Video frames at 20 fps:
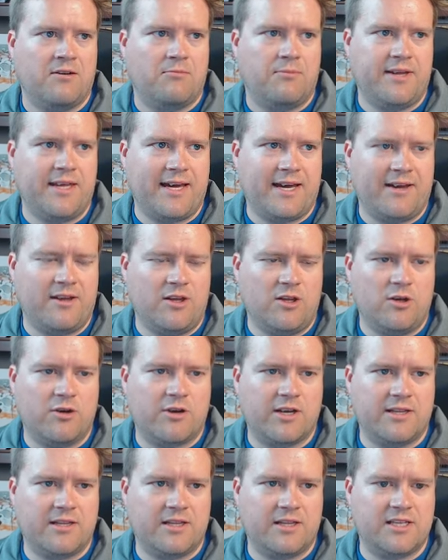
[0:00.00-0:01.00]
But yeah, you
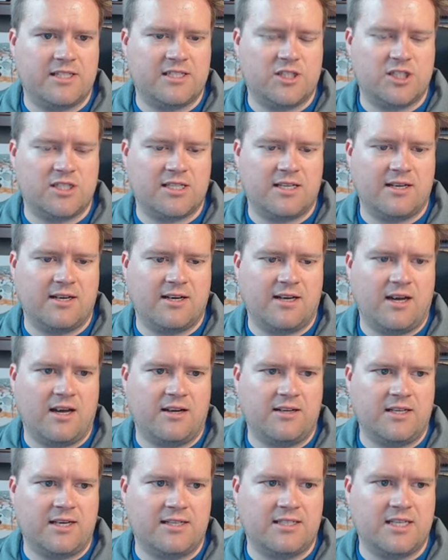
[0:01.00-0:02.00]
can, this just a,
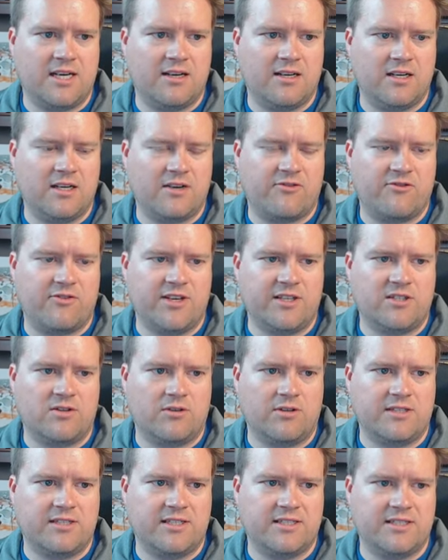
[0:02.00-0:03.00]
a, a ton of different
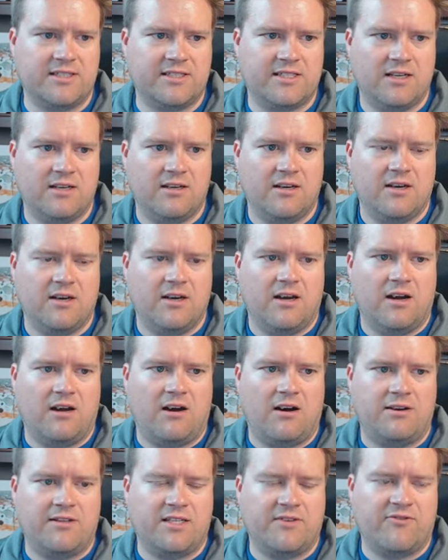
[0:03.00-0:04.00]
resources
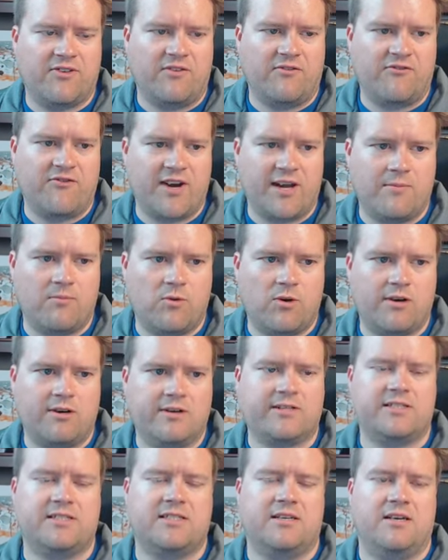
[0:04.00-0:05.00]
on different
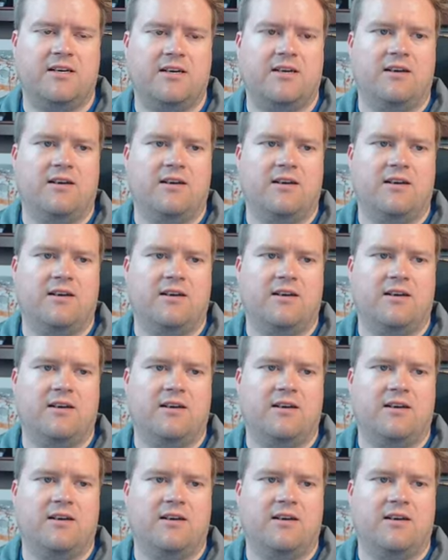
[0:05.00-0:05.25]
frameworks,